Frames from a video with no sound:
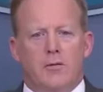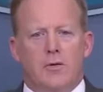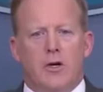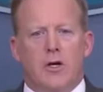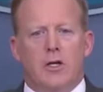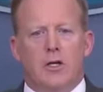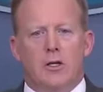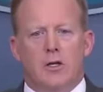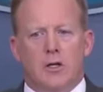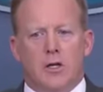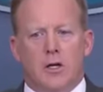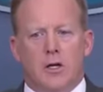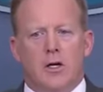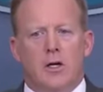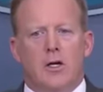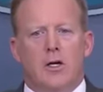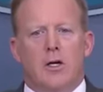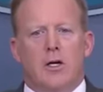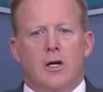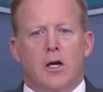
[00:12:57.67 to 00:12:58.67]
has been very
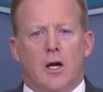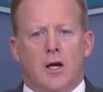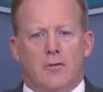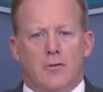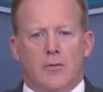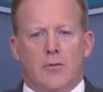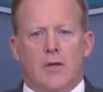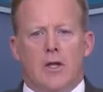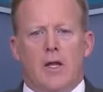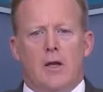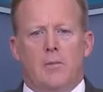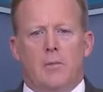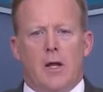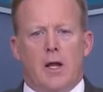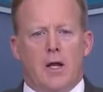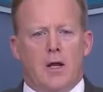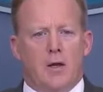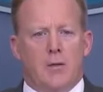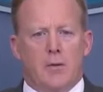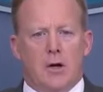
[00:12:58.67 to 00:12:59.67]
clear uh, from the
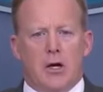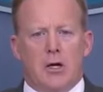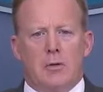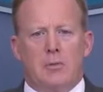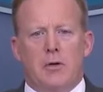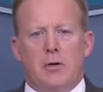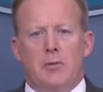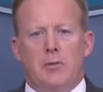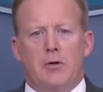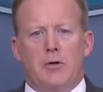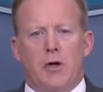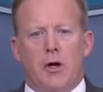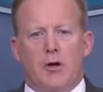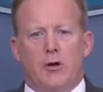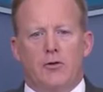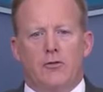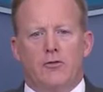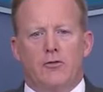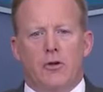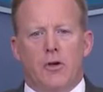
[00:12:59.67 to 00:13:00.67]
campaign, and the American people
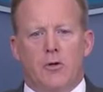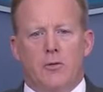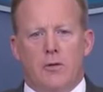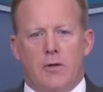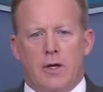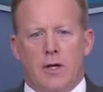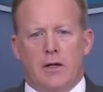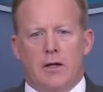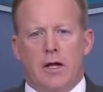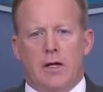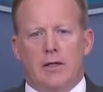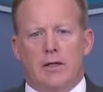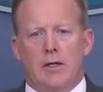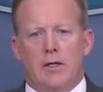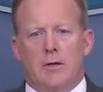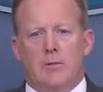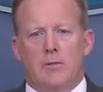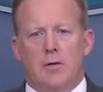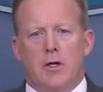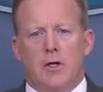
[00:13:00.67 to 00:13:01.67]
understood it when they
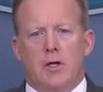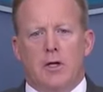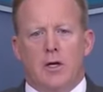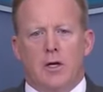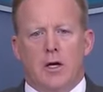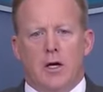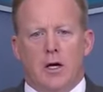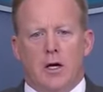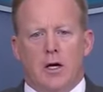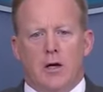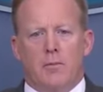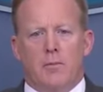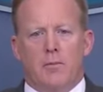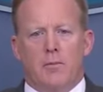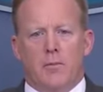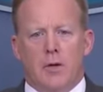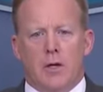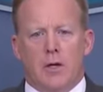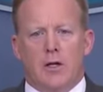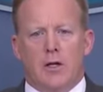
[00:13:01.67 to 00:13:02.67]
elected him um,
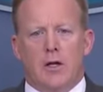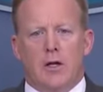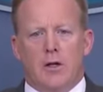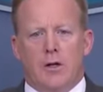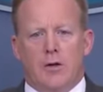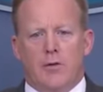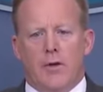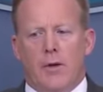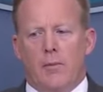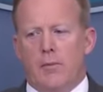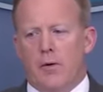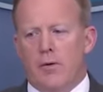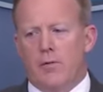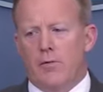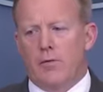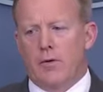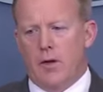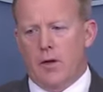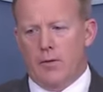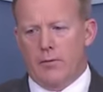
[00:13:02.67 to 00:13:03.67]
in, in
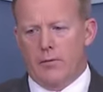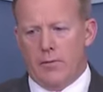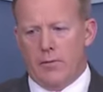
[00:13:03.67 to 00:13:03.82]
November.